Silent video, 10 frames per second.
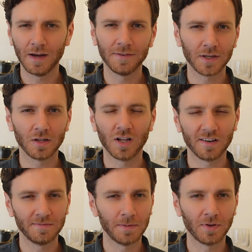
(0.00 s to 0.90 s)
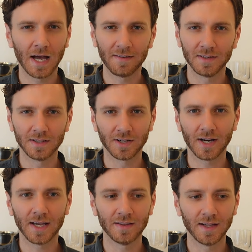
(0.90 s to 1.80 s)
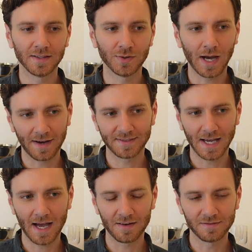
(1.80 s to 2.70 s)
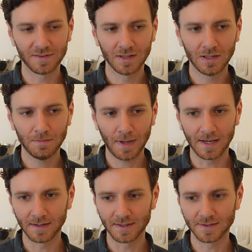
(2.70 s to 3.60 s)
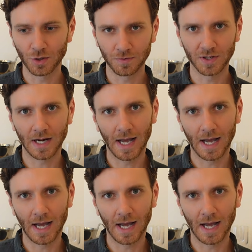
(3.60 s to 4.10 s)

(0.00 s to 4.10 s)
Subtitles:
feel like a lot of people have it in their head that you have to have pendants over an